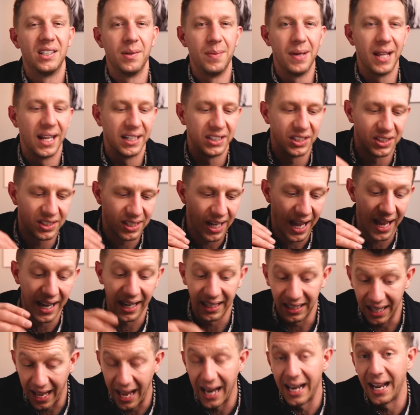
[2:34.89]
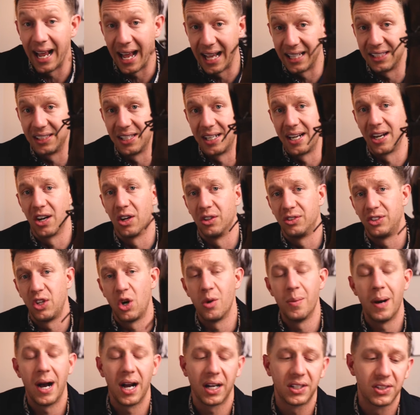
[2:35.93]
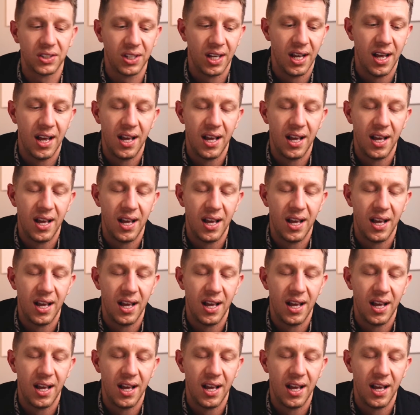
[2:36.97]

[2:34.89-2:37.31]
to me that just, and it, and it has the narrow toe box,